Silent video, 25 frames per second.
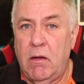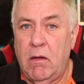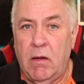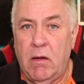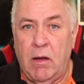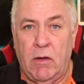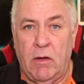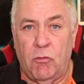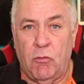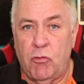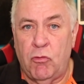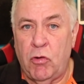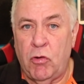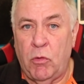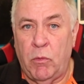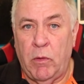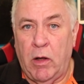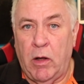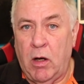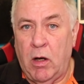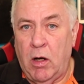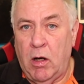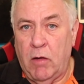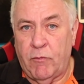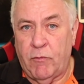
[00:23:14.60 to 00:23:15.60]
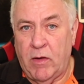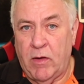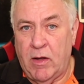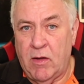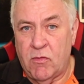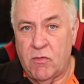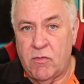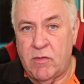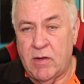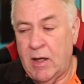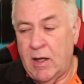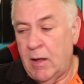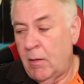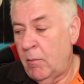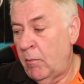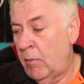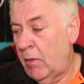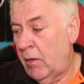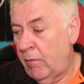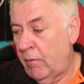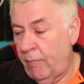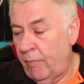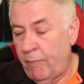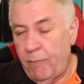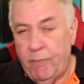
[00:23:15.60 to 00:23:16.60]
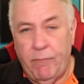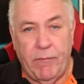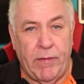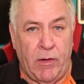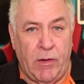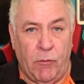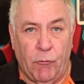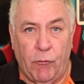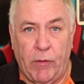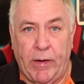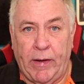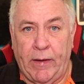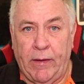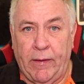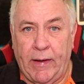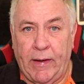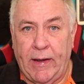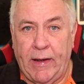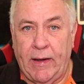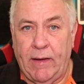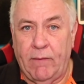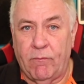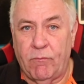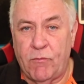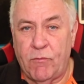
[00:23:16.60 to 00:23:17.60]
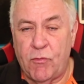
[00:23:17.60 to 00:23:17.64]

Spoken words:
in 2.5 years' time, you ring the